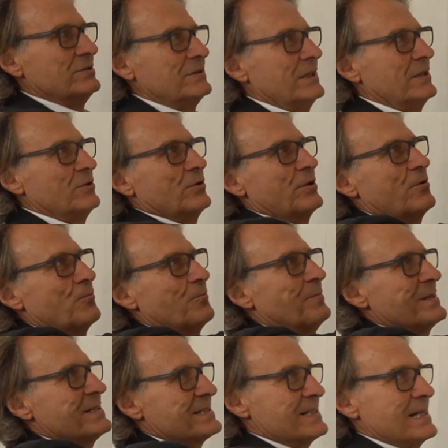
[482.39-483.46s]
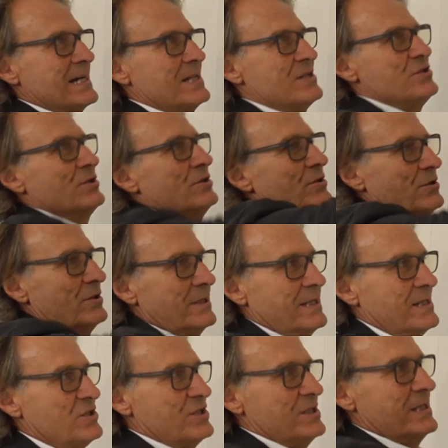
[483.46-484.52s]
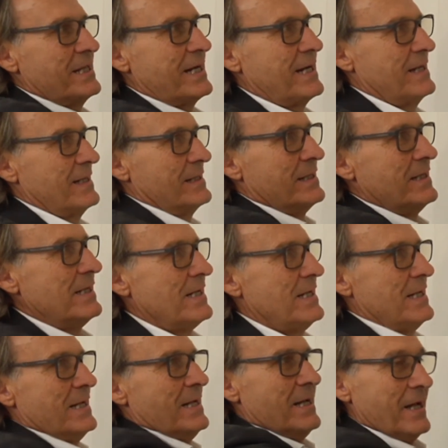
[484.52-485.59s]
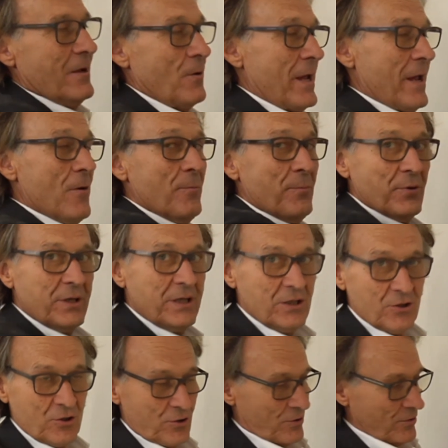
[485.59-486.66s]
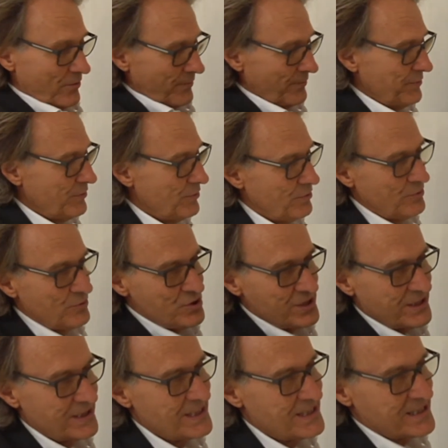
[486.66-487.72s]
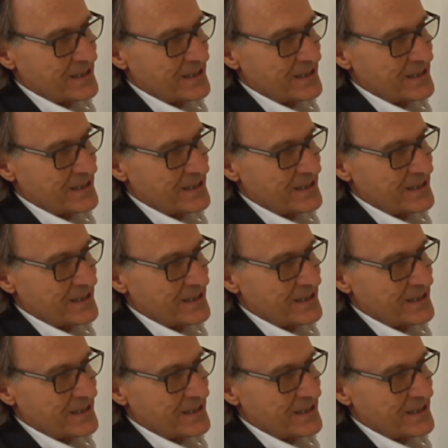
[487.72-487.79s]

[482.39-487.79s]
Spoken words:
Now another coat. Cera is more shiny, more water repellent and absolutely natural.